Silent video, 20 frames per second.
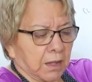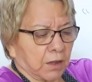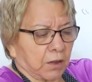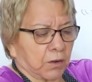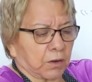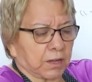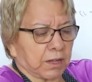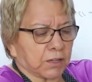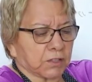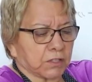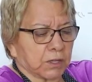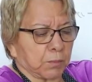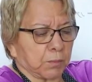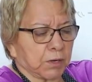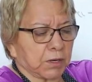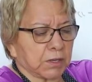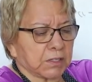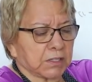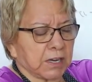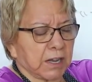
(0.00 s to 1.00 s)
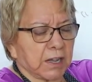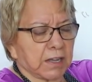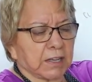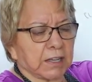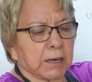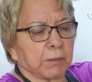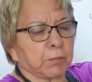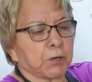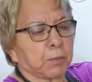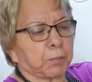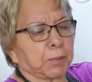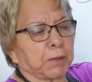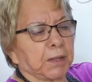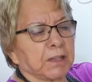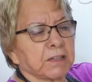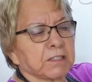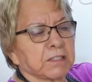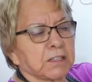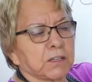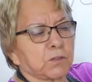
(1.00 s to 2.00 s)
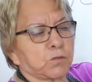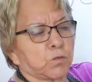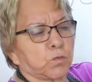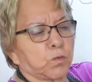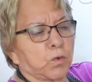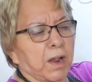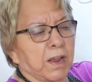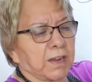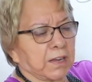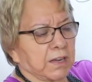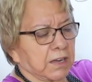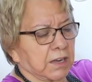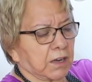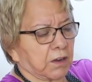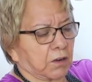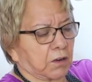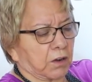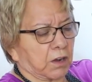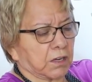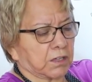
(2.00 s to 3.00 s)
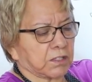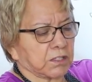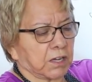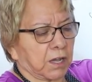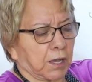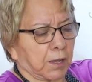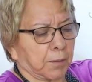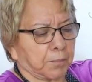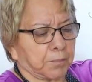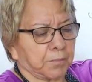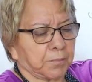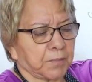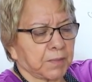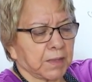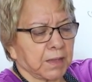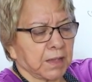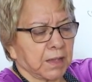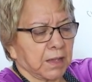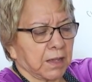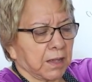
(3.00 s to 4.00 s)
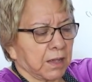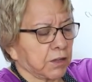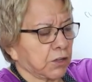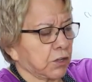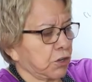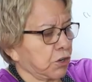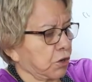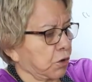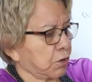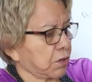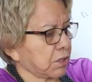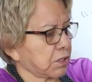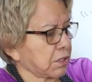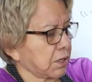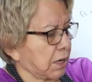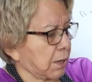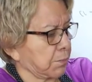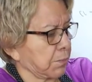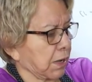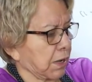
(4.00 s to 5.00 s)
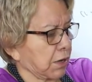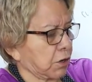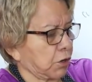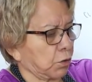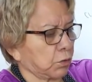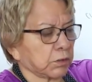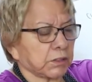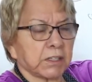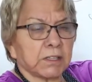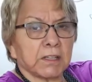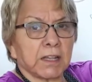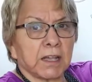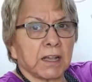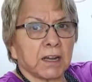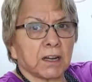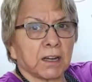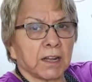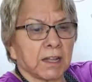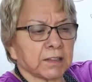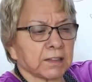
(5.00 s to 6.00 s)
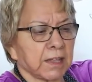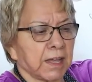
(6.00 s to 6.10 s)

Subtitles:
Okay, so I'm going to take it, I'm going to place it right here on top. You notice I'm not holding the hair like